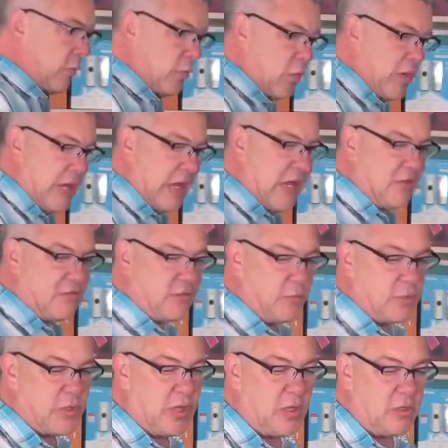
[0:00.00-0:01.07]
we want to add some
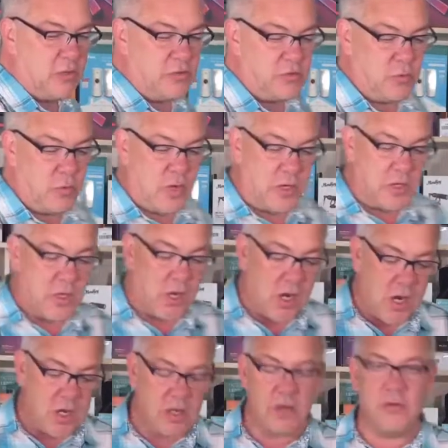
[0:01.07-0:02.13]
color to our
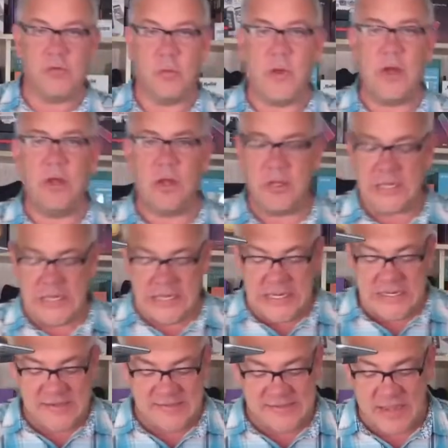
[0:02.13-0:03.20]
car as well on the
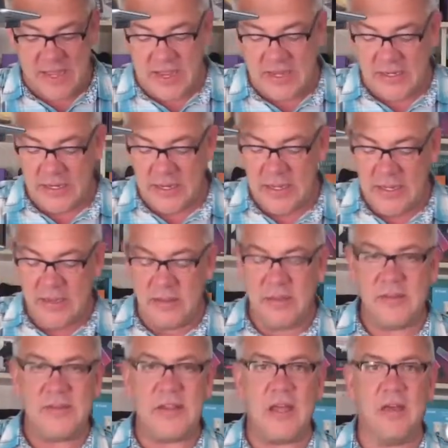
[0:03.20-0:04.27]
inside.
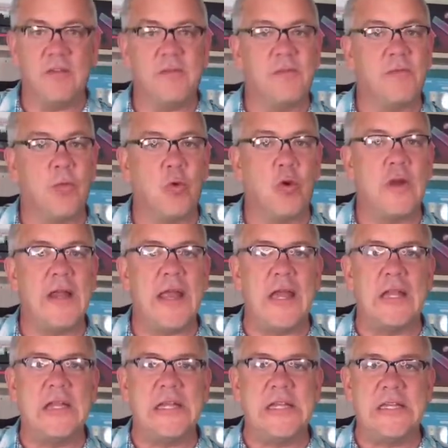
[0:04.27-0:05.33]
This has 4
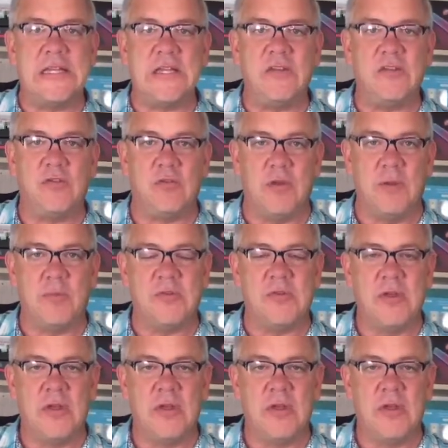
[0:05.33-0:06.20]
LED strips